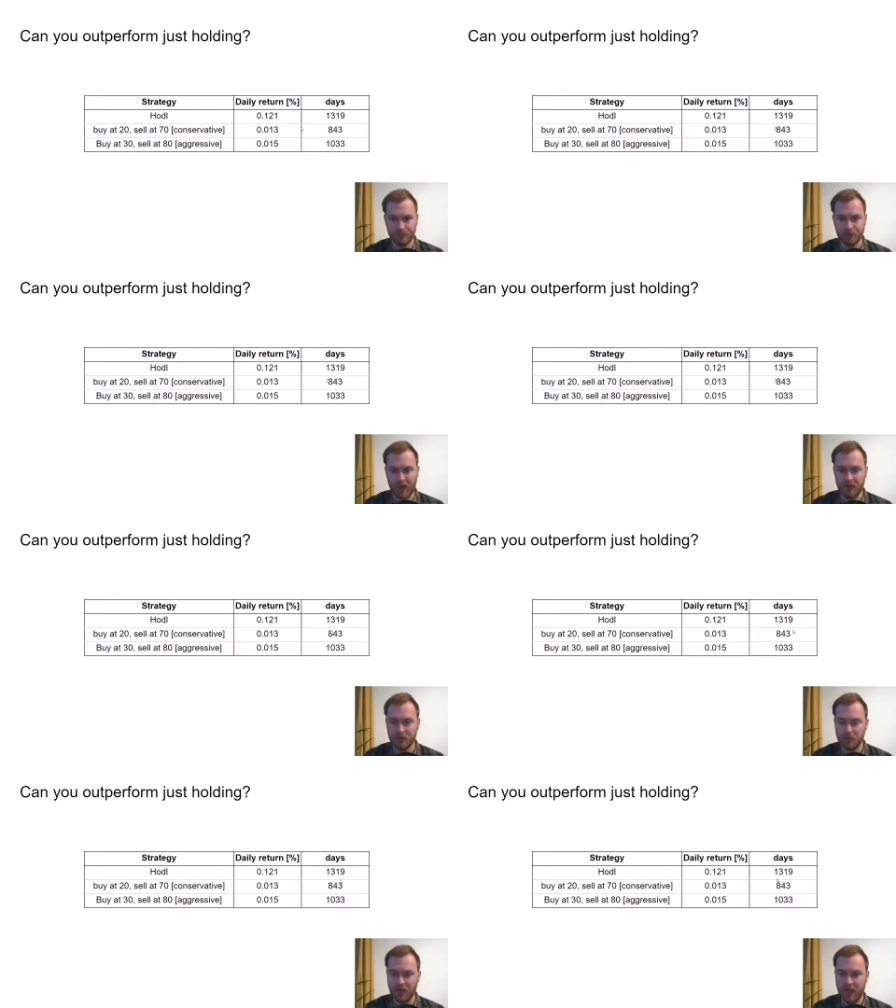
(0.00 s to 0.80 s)

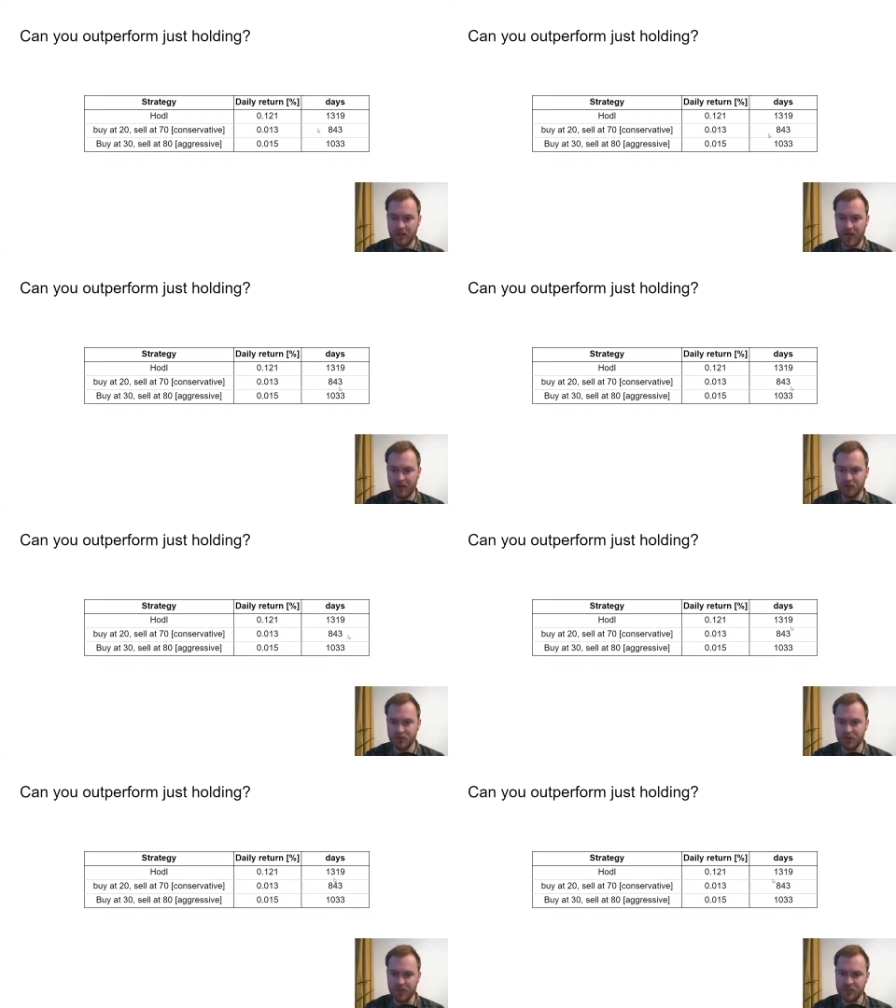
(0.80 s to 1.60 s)
And you have the
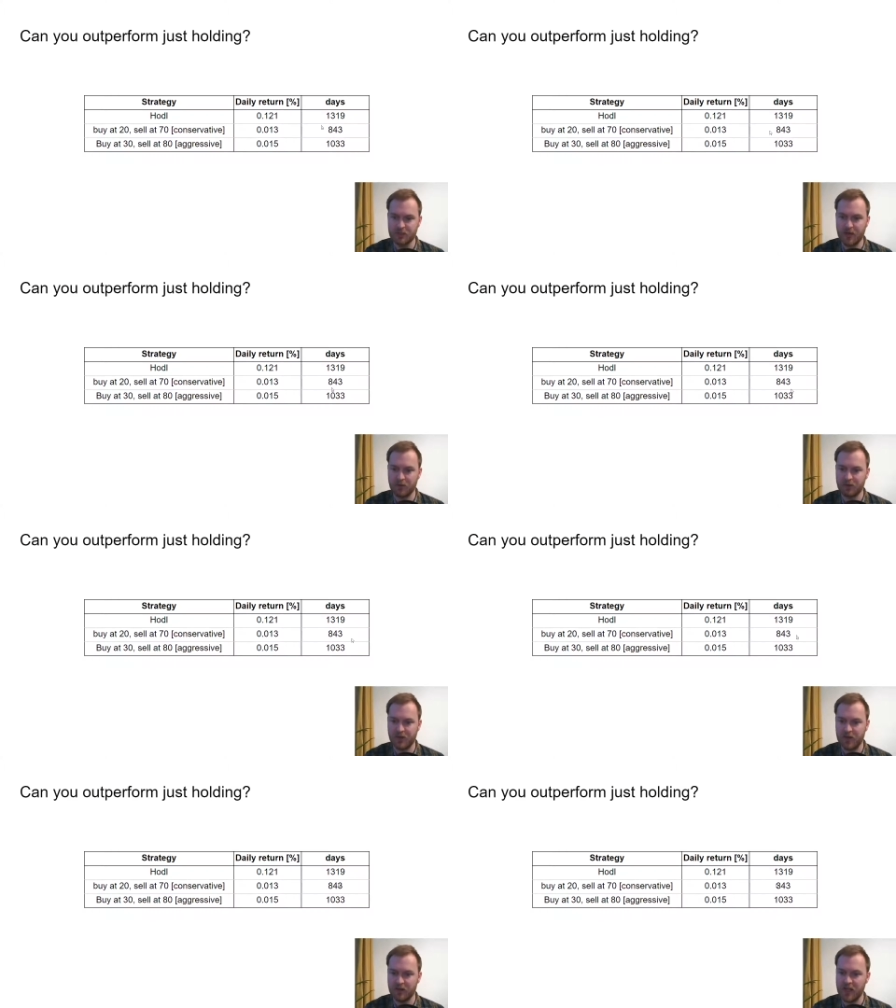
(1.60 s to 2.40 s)
shortest amount of
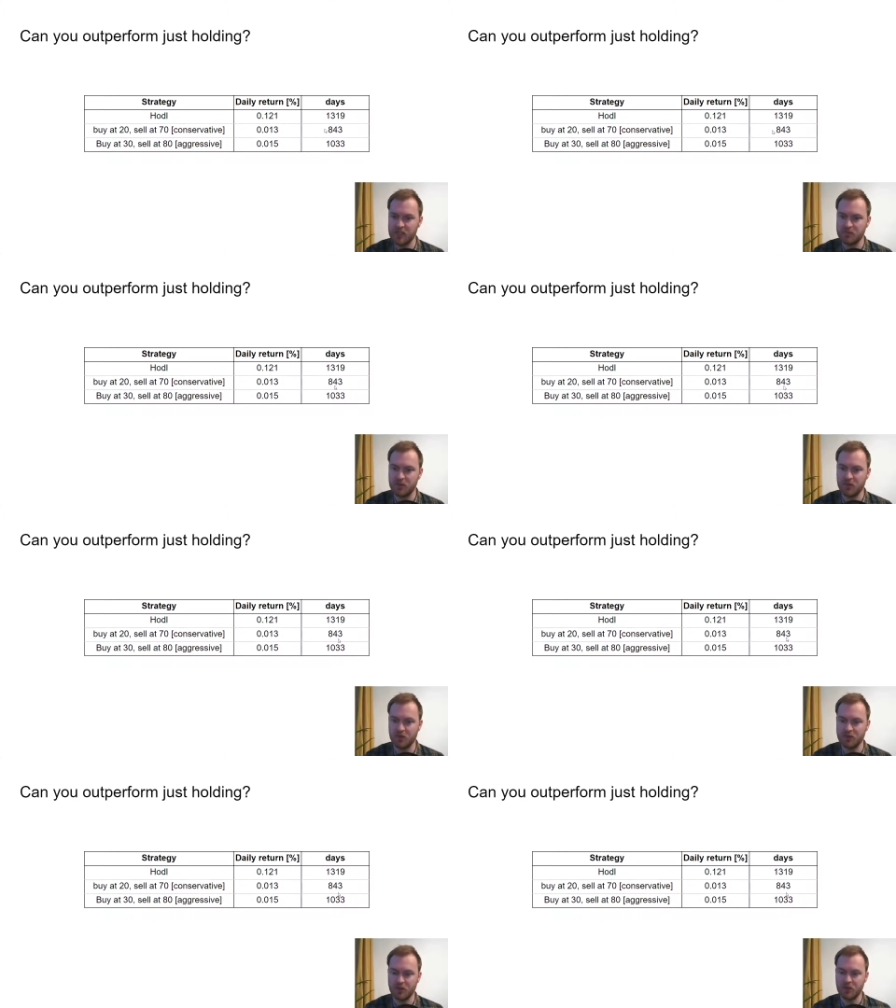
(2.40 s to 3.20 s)
trading days,
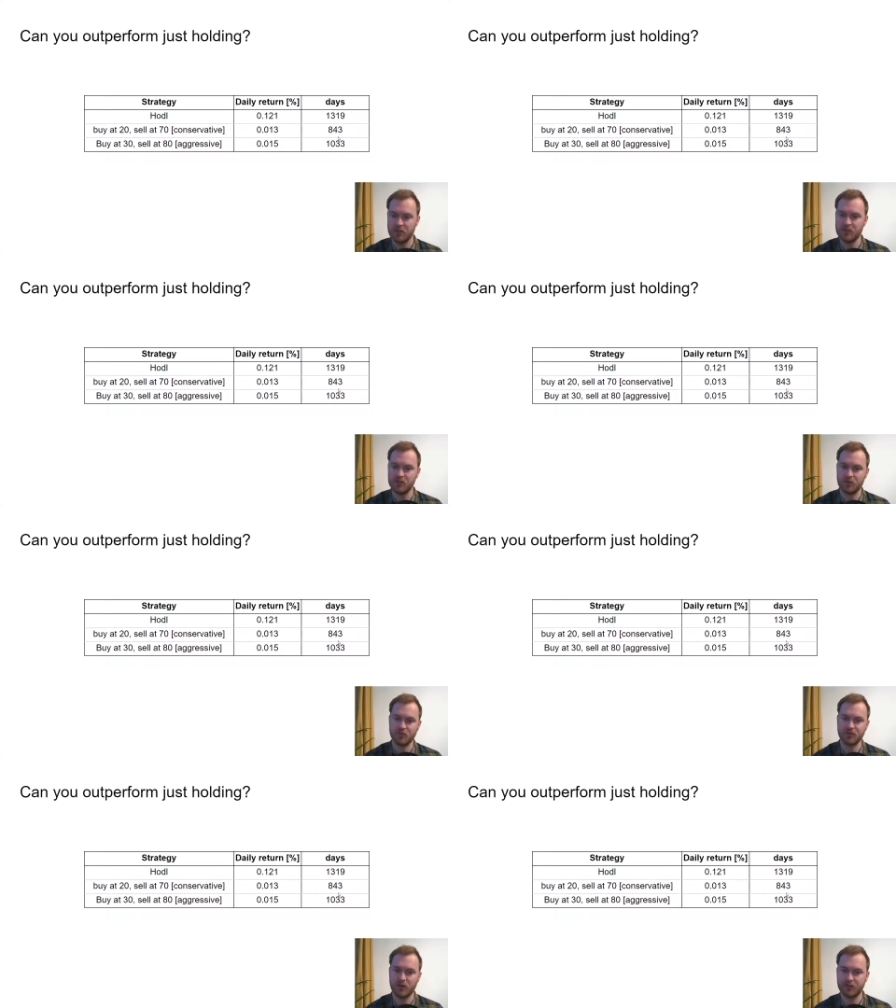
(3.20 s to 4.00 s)
because this is a
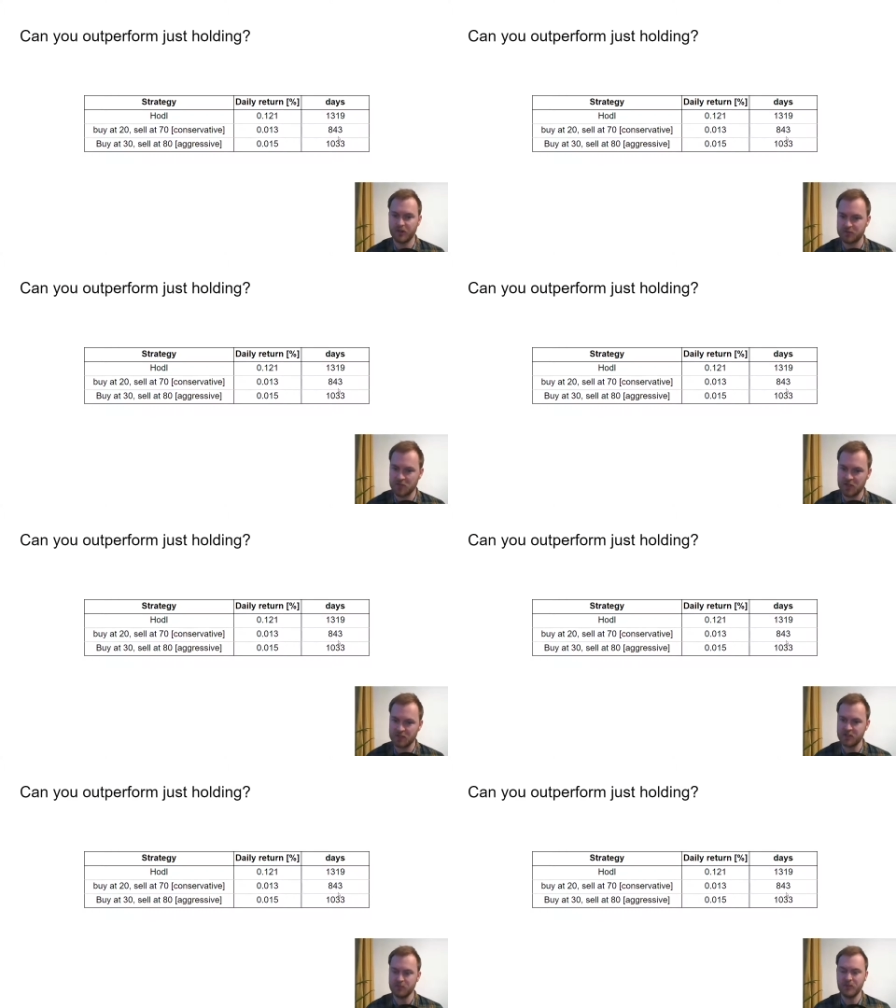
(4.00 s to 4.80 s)
conservative
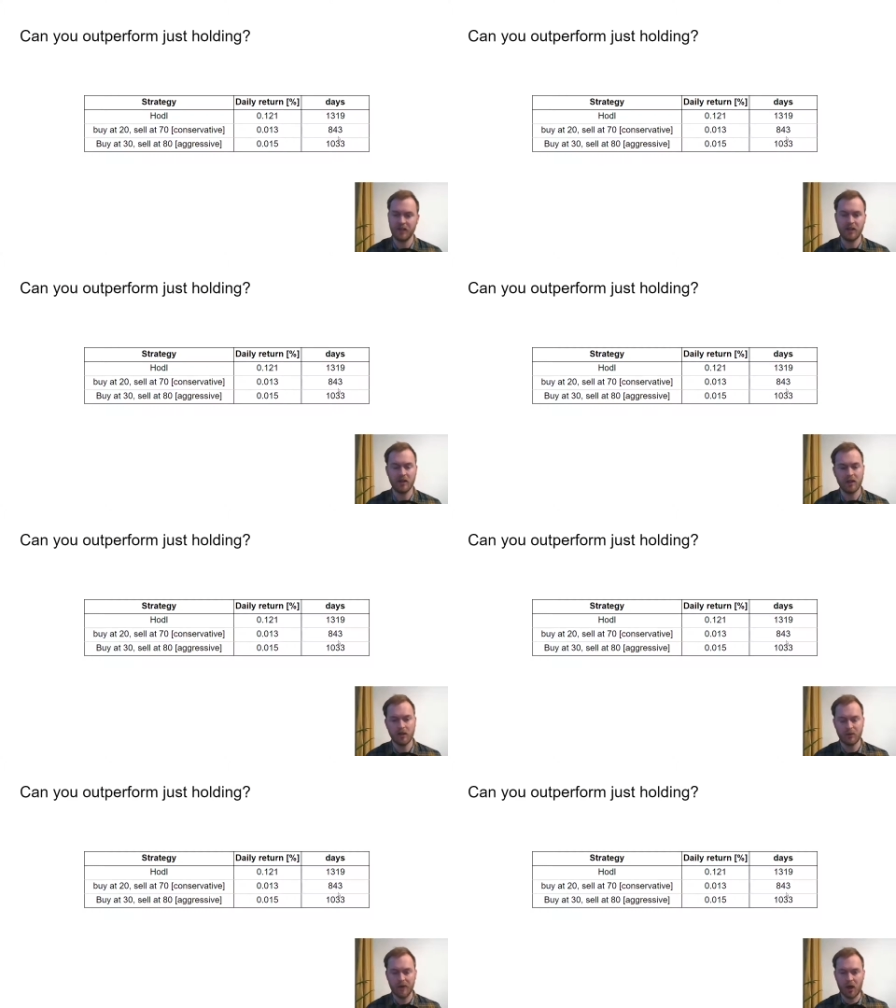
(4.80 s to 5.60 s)
strategy, meaning
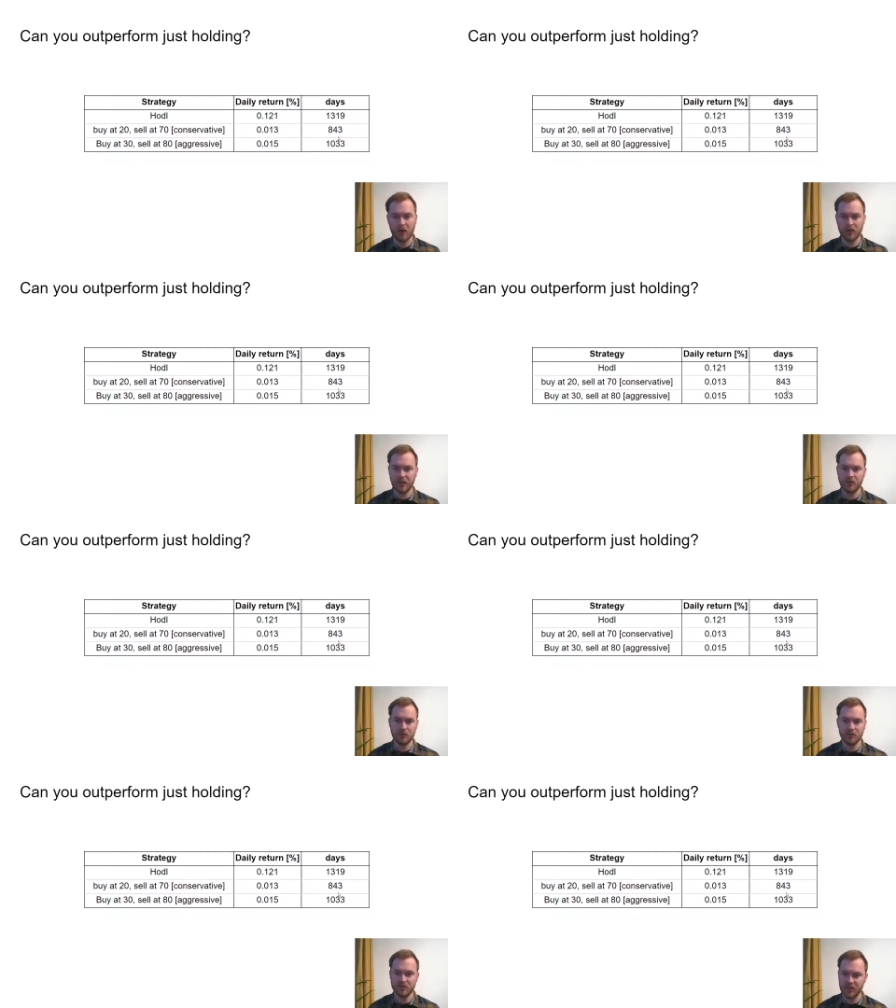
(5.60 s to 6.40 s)
we only
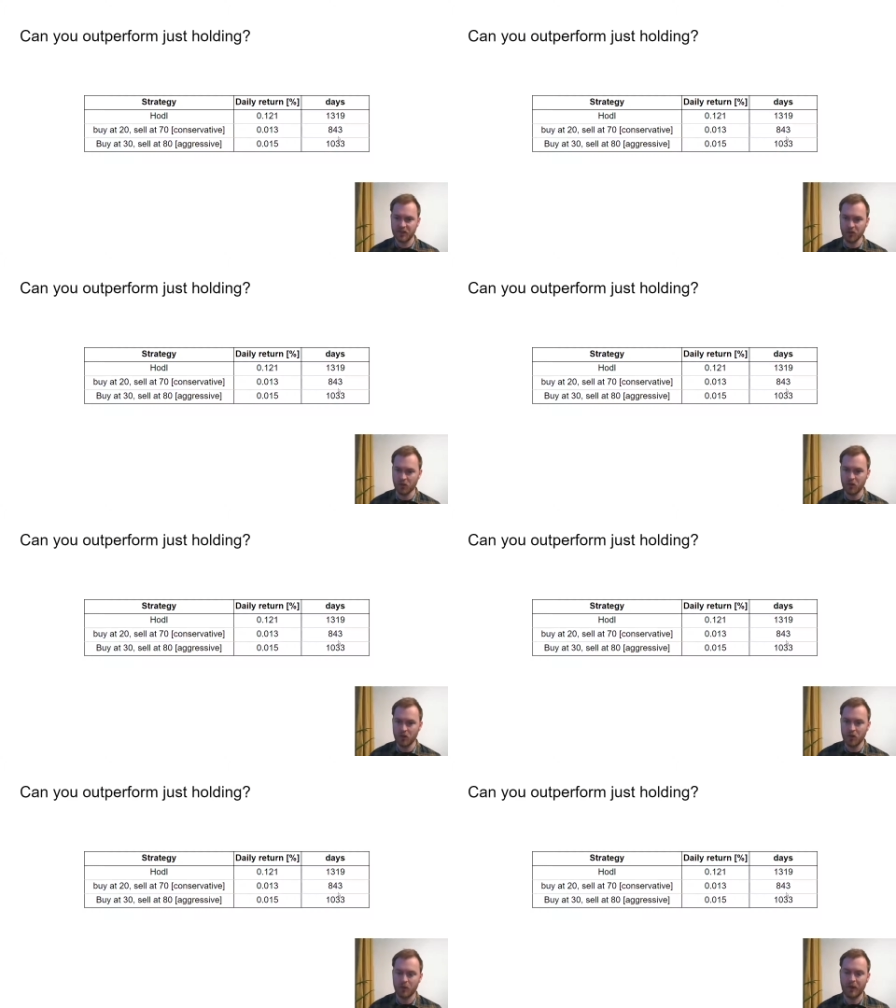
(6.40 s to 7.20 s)
use a signal
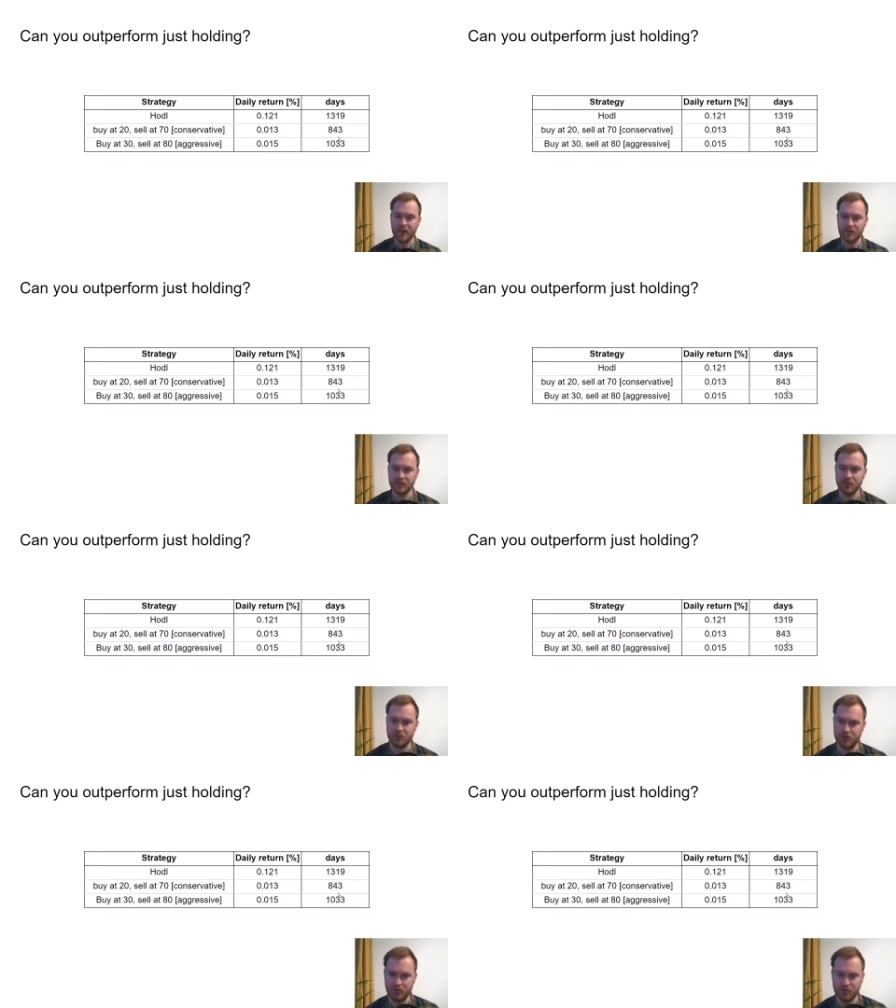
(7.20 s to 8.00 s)
when it's
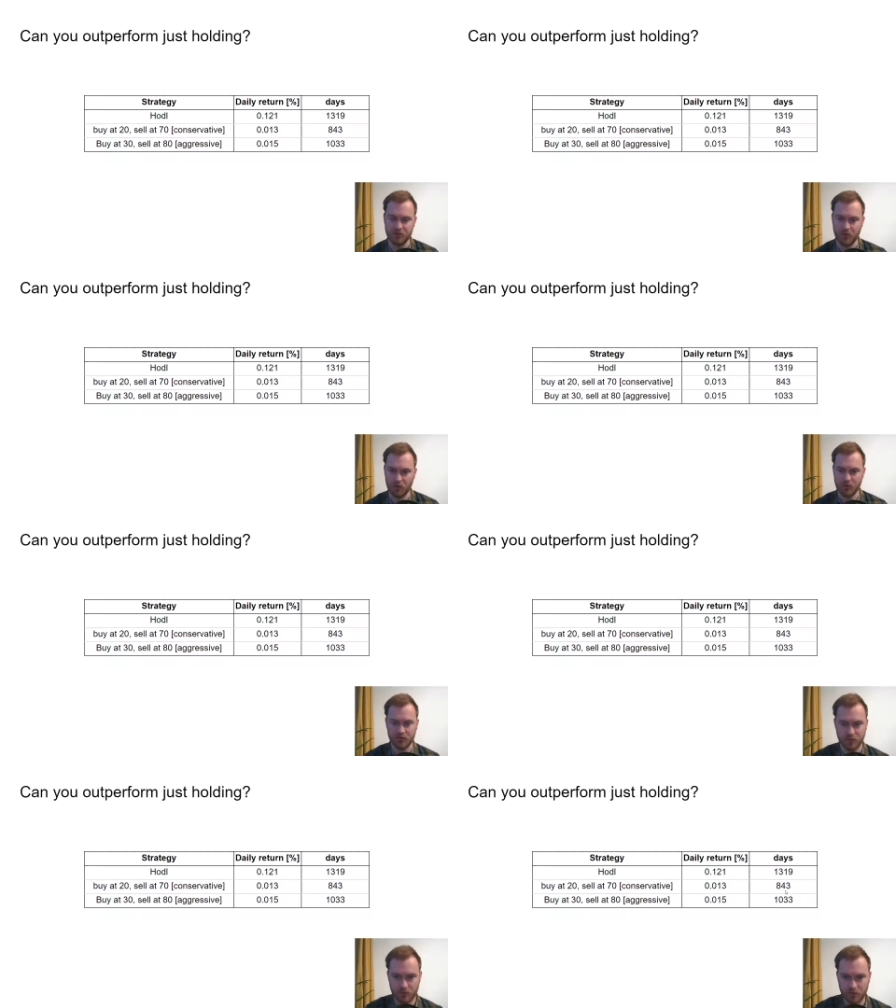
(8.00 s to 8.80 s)
the strongest.